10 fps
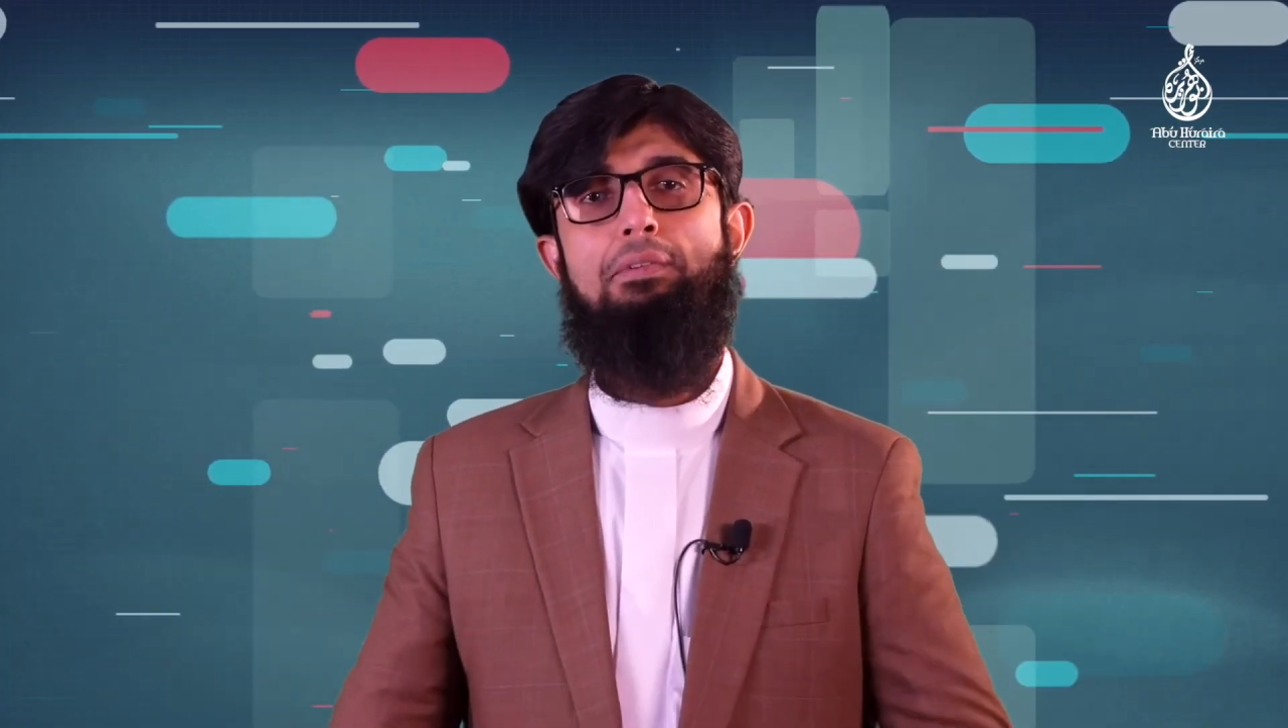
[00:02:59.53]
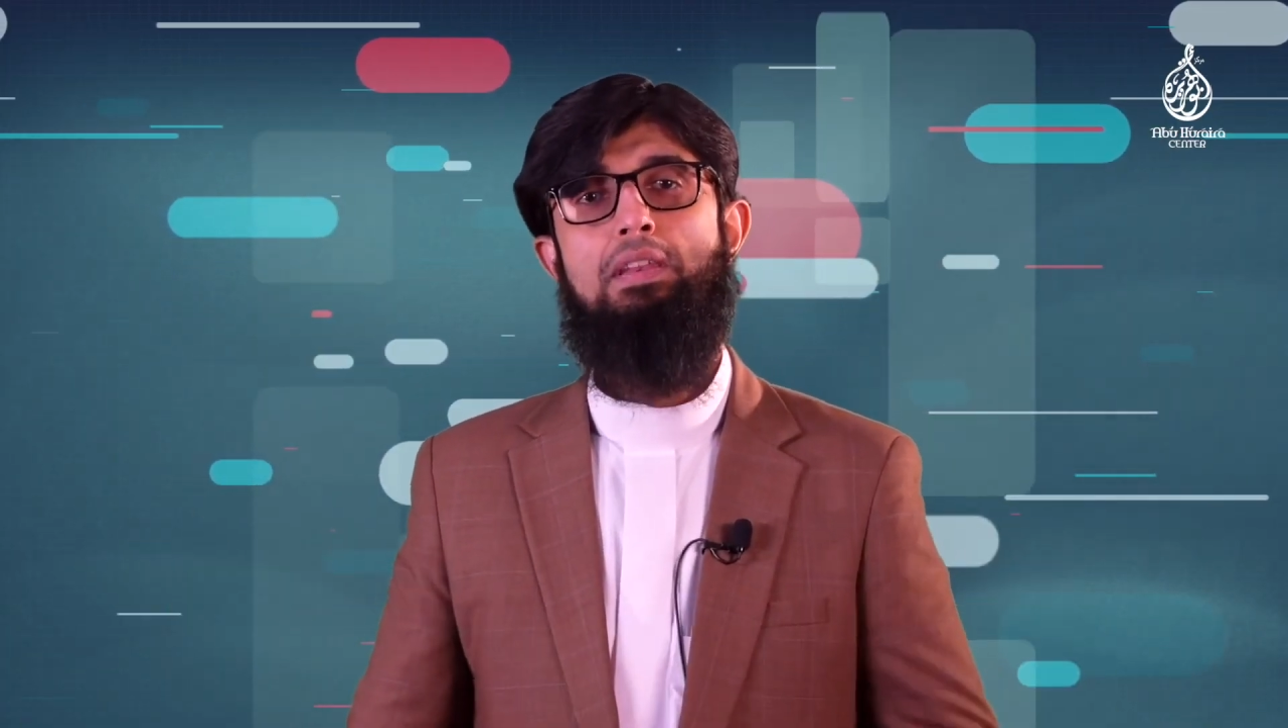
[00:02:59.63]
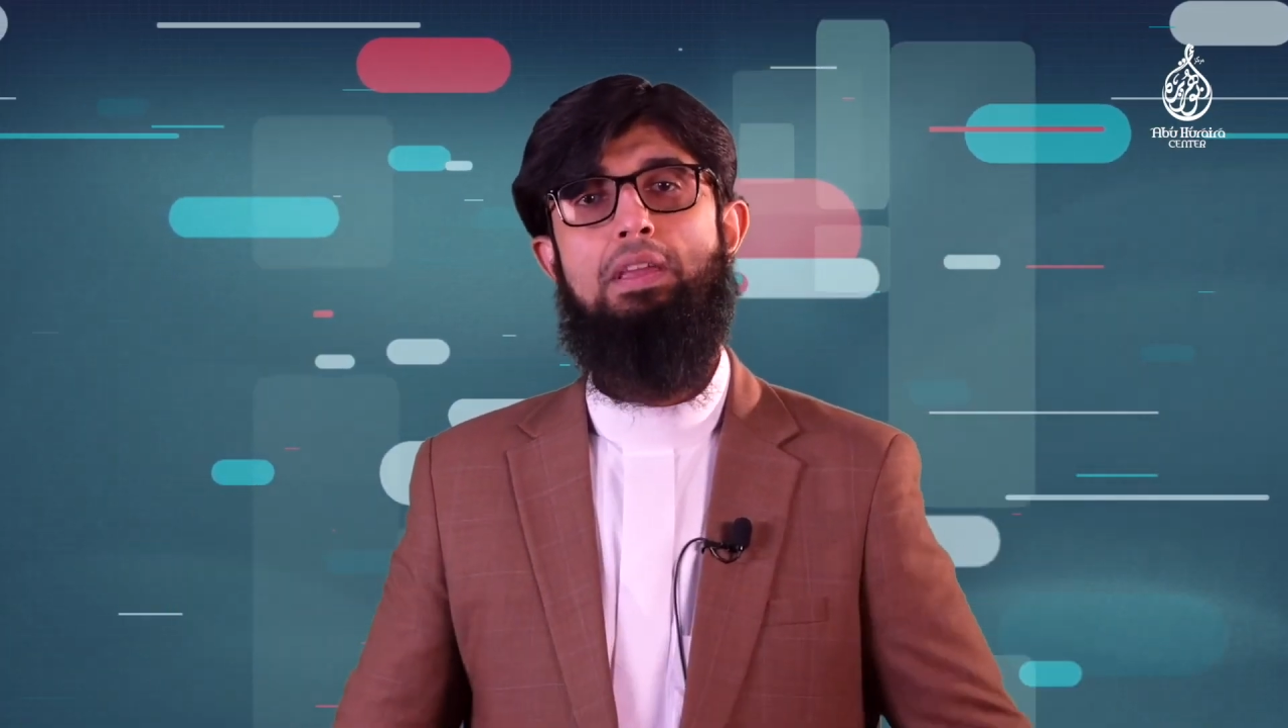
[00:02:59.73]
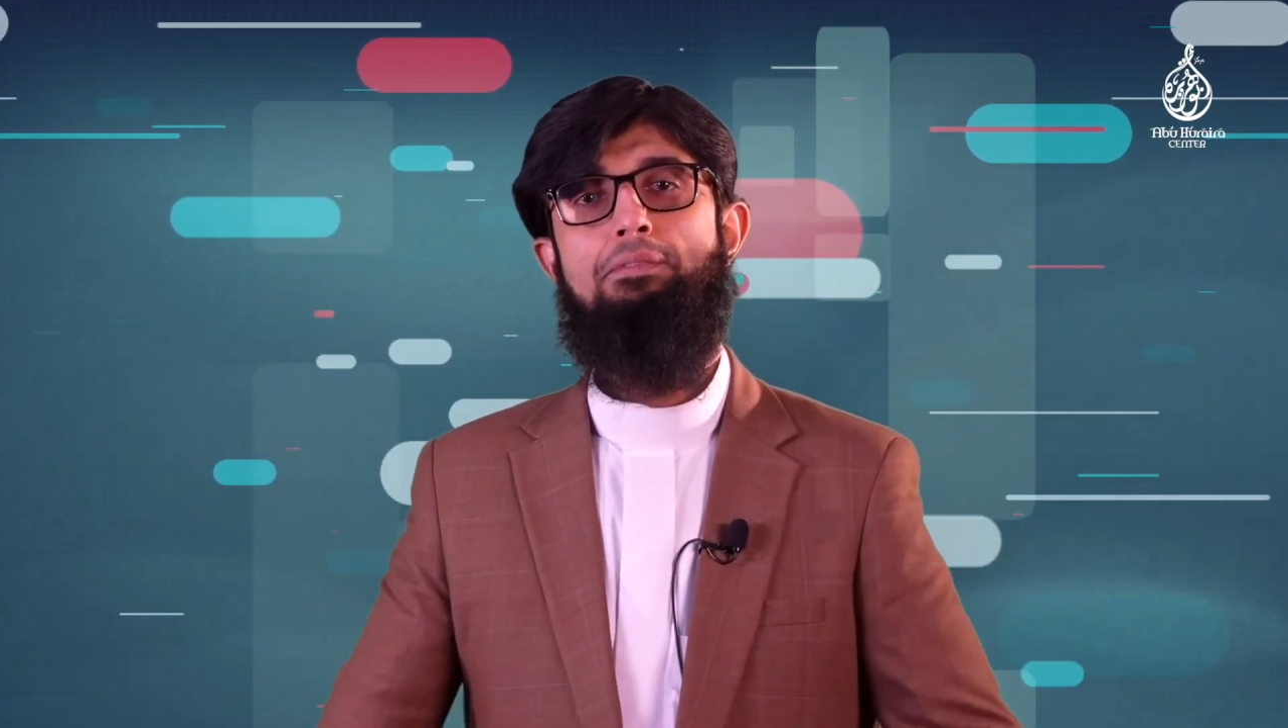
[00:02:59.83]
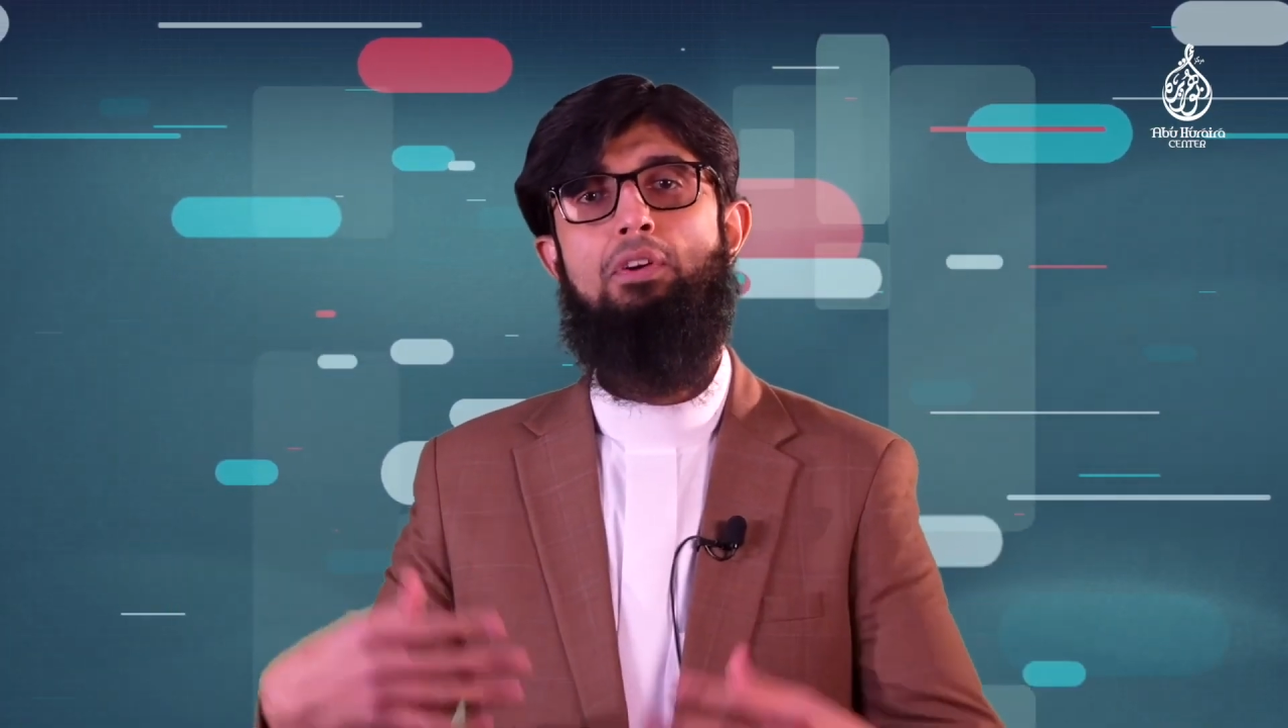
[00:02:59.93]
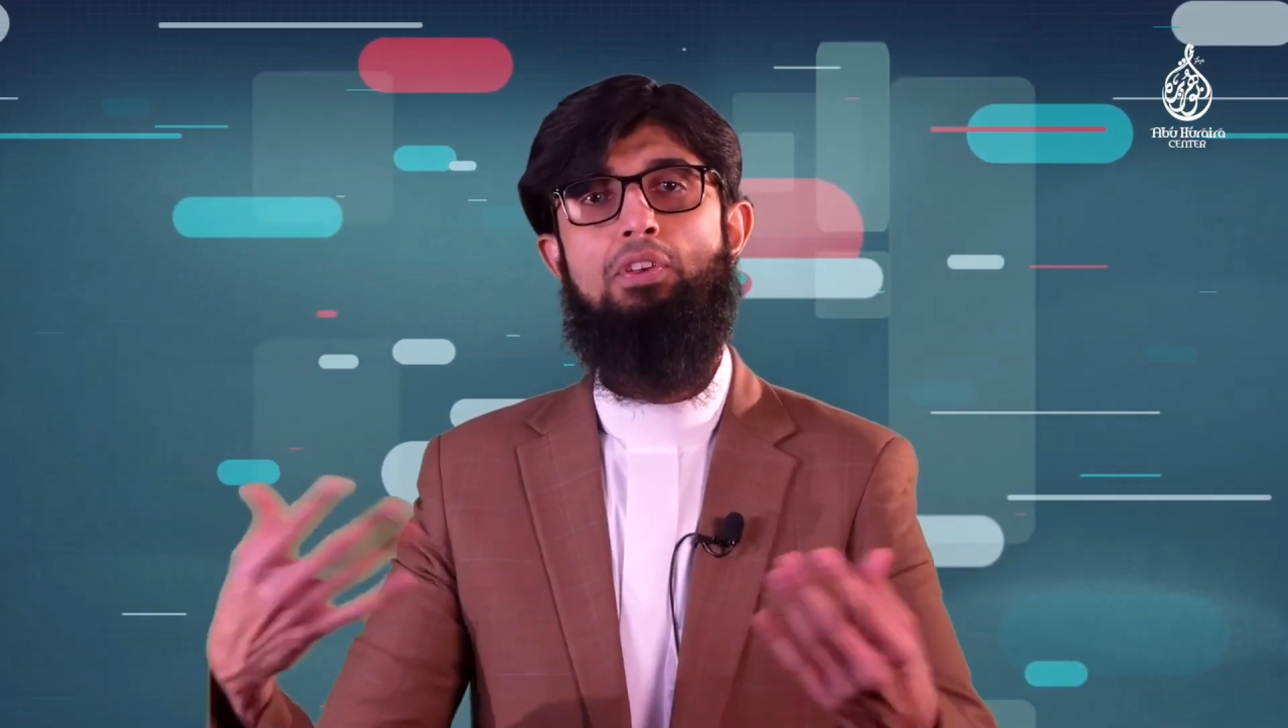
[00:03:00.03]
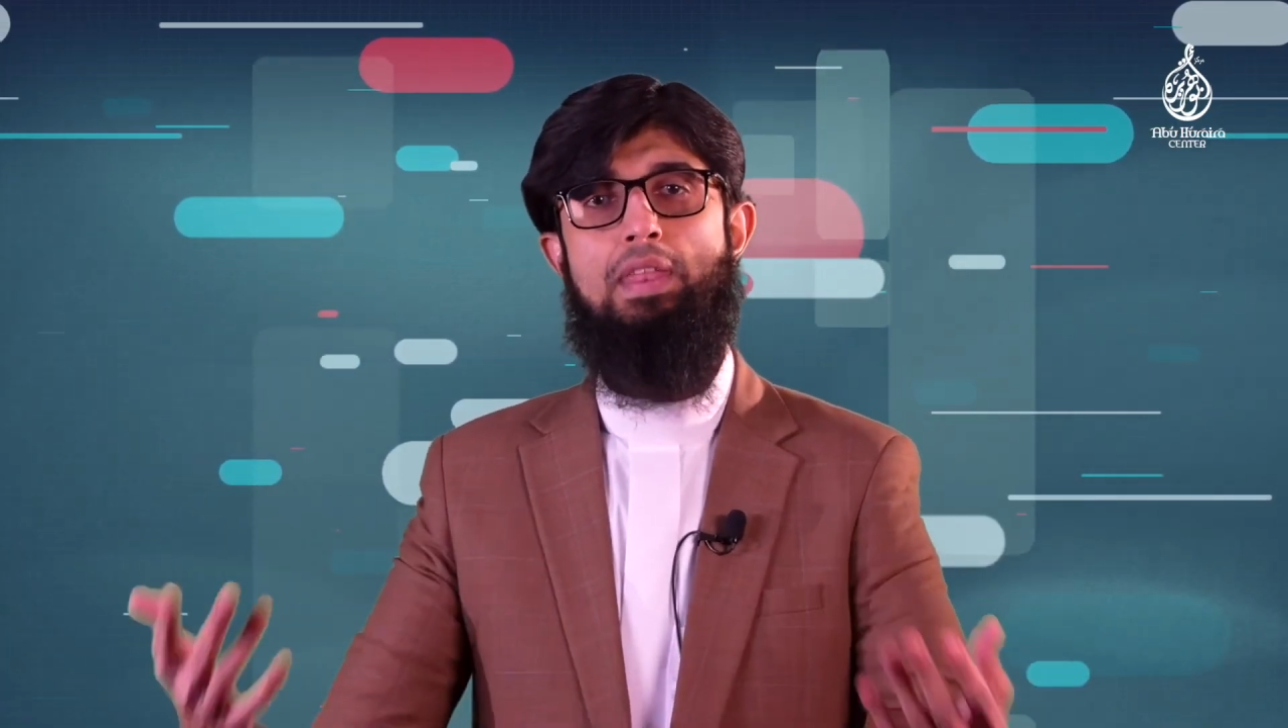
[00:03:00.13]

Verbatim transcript: funding for your